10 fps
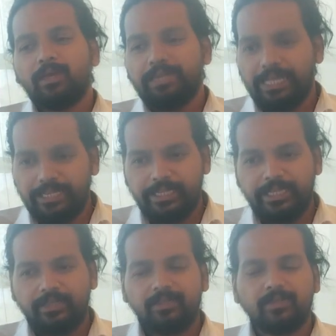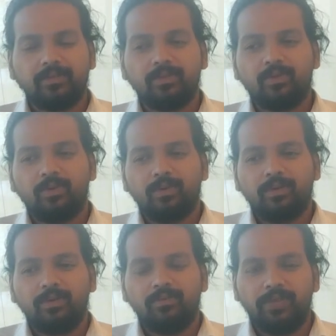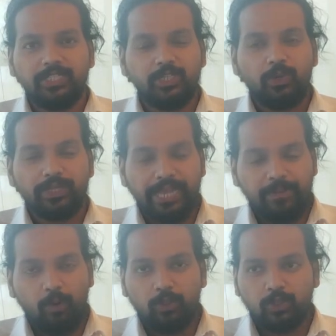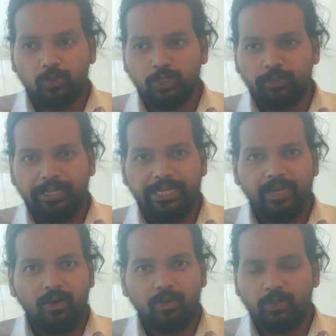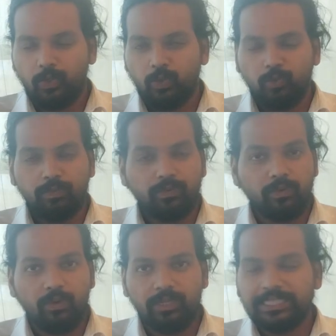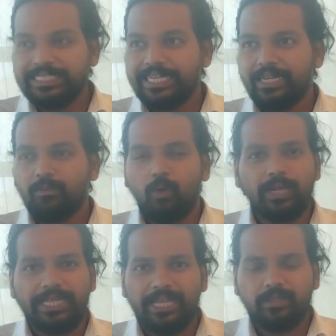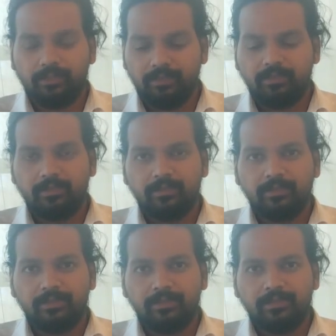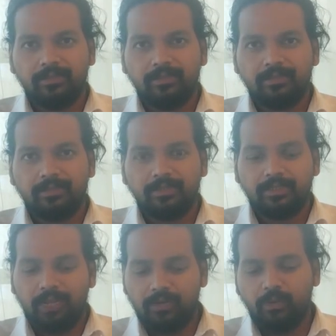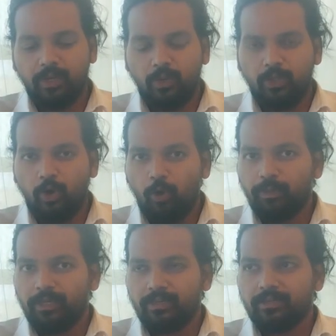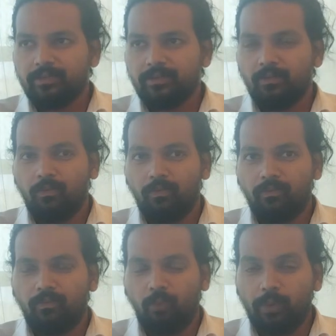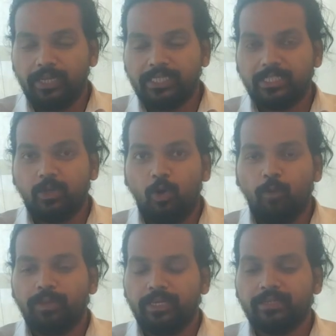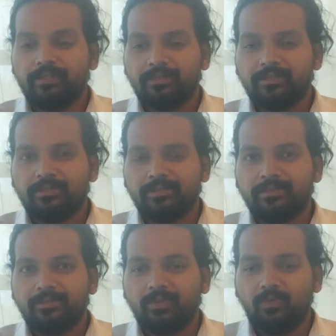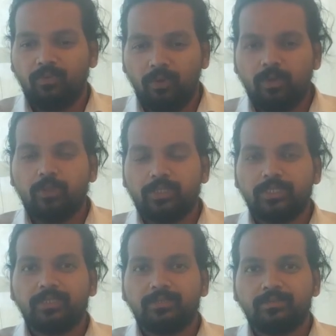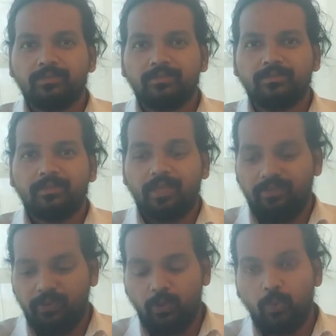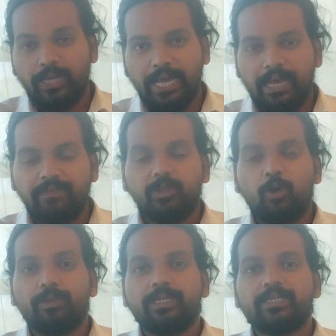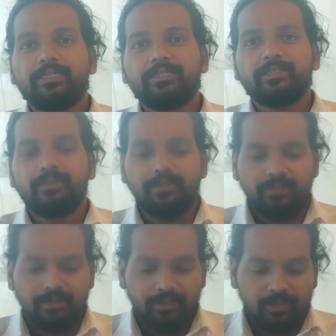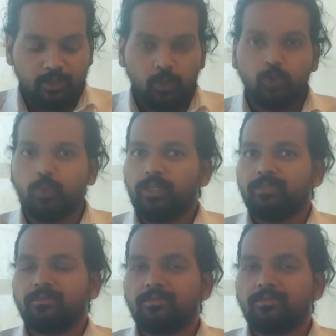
rather than wasting your time on social media, on YouTube, Instagram, or any other. Start working on your hobby. What is your hobby? Work on it. If you don't have an hobby, choose one.